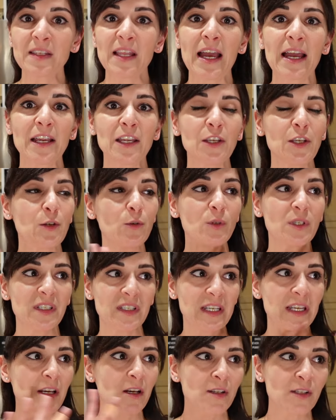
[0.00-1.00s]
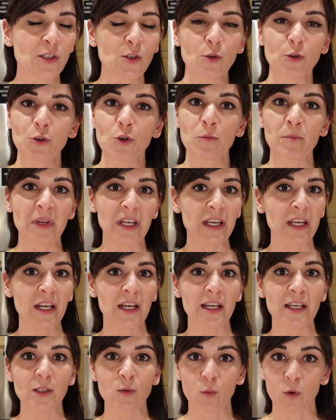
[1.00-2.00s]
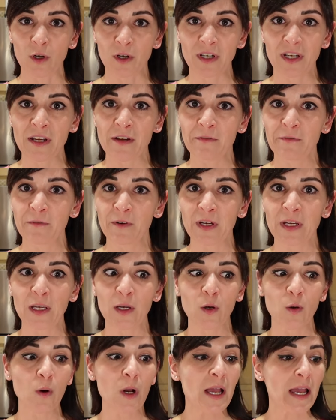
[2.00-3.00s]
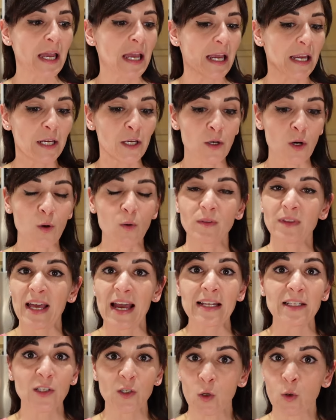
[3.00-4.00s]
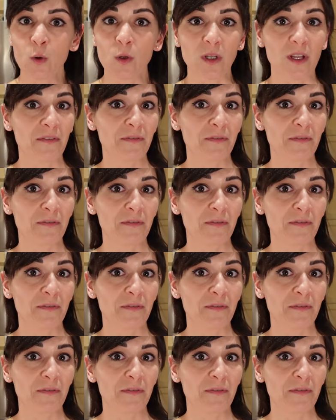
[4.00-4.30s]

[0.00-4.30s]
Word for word: that you see on social media is working for you, you know, that's cool.